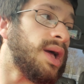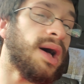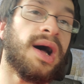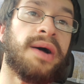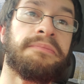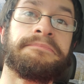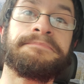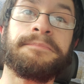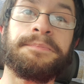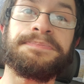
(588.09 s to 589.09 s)

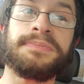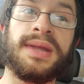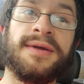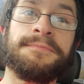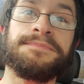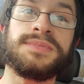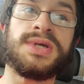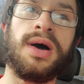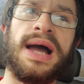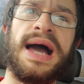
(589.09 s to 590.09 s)

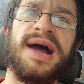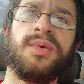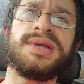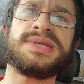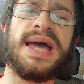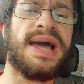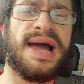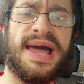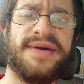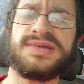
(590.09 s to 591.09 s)
So I would say
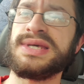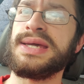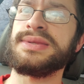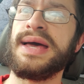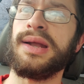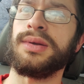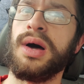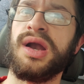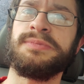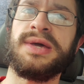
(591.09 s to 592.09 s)
I have seen that a
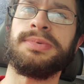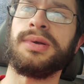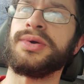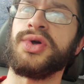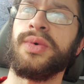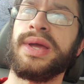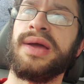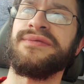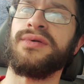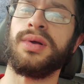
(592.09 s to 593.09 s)
lot of people are doing
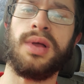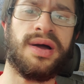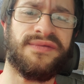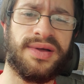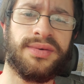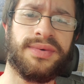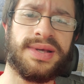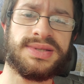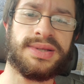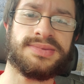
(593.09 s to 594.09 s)
it for a lot of other
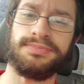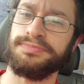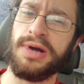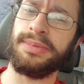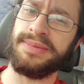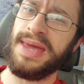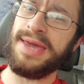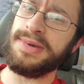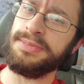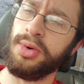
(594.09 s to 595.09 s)
reasons, probably
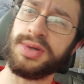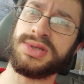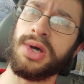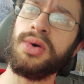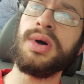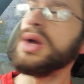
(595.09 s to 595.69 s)
maybe more so.